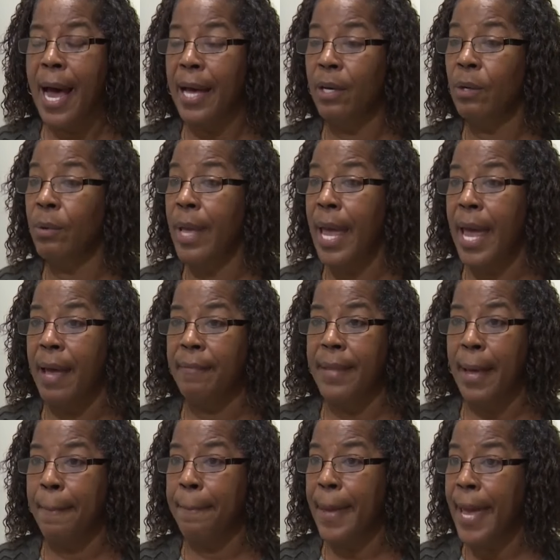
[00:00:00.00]
I don't have
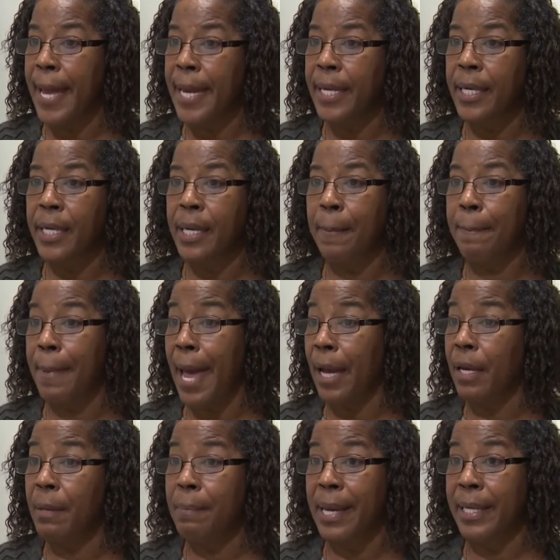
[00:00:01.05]
that pain in the
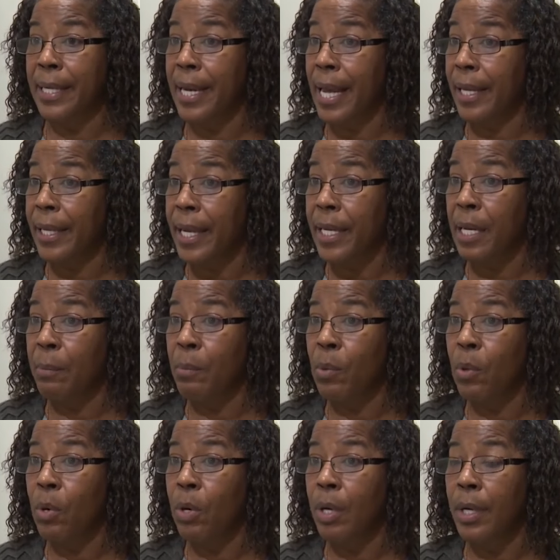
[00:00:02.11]
back of my neck
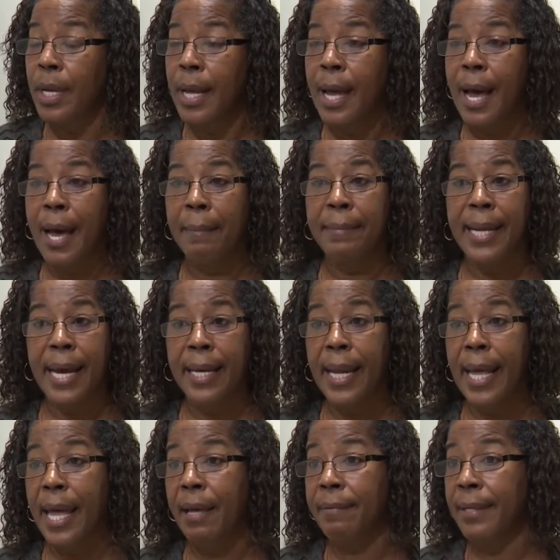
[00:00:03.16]
anymore. I'm not
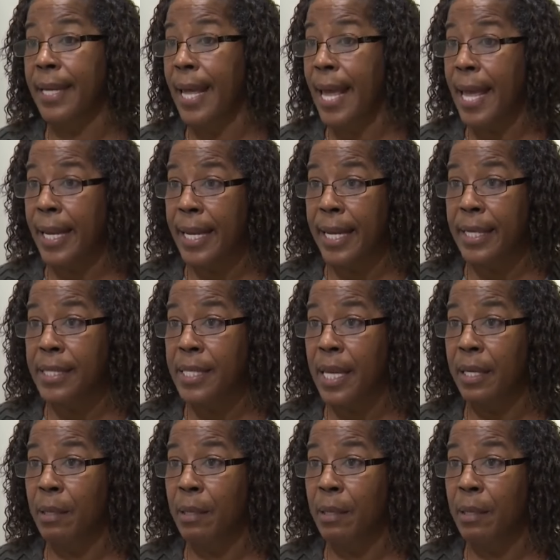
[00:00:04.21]
having headaches